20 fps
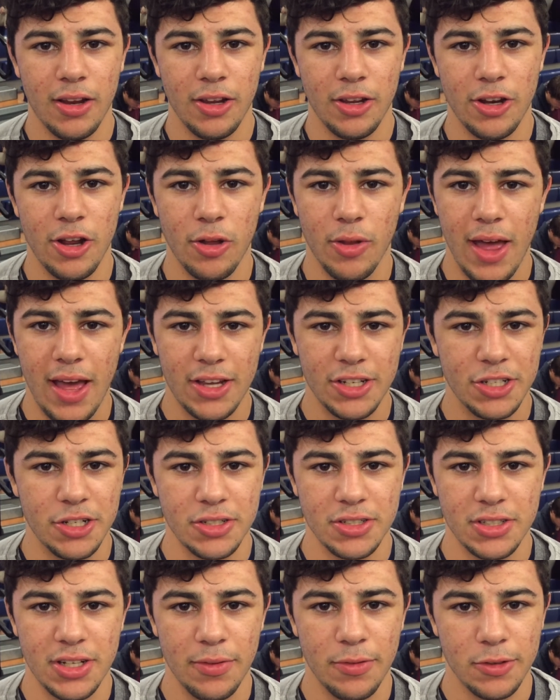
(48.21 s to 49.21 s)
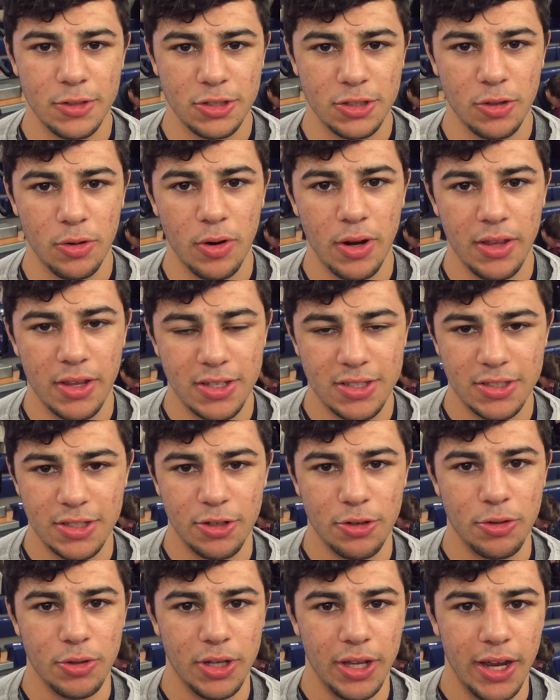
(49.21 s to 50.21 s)
You know, last year's a different story. This is a
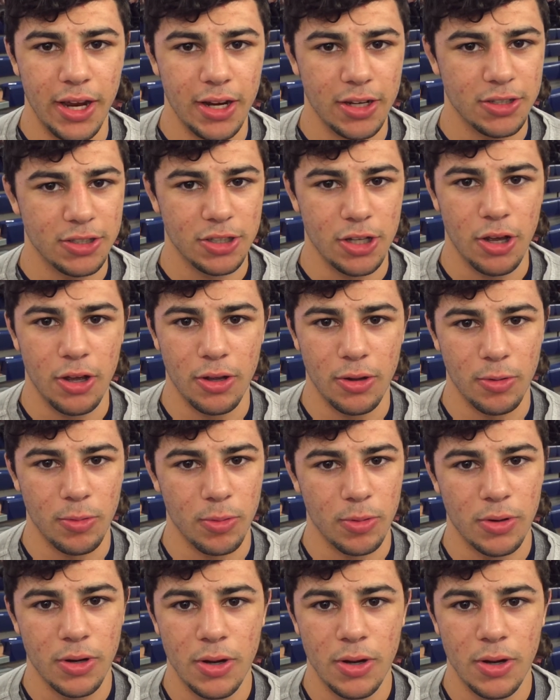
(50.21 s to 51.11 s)
new year, so